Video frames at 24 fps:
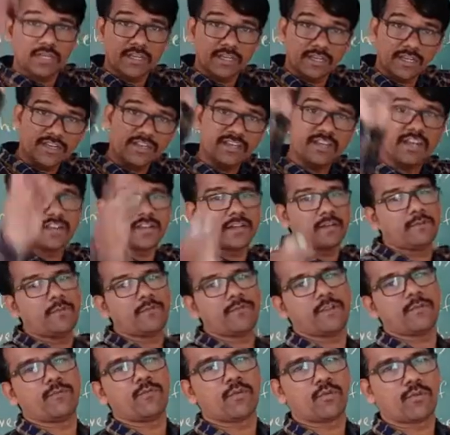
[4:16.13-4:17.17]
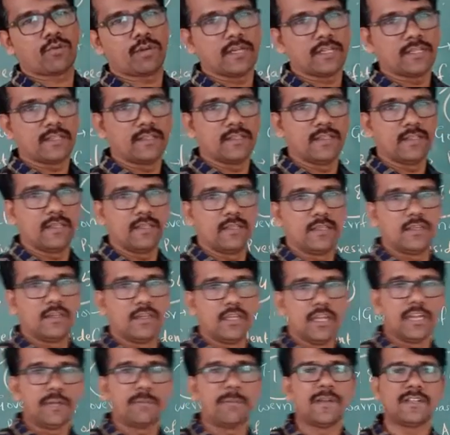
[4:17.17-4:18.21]
in 1854 only.
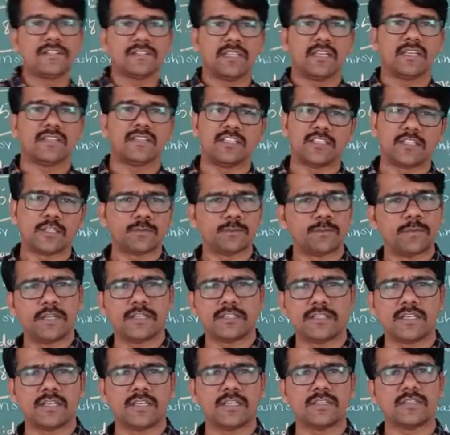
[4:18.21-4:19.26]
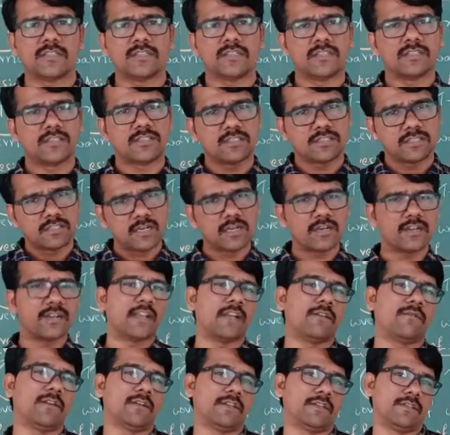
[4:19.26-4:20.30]
It means that this speech is still
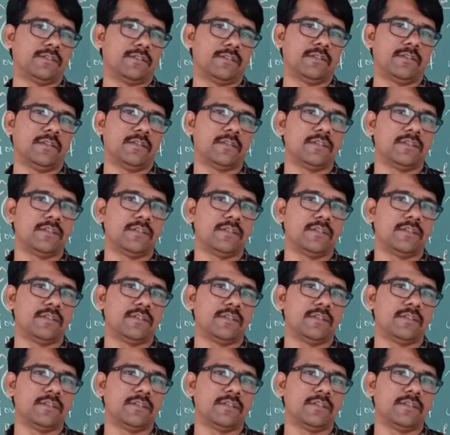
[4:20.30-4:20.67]
relevant.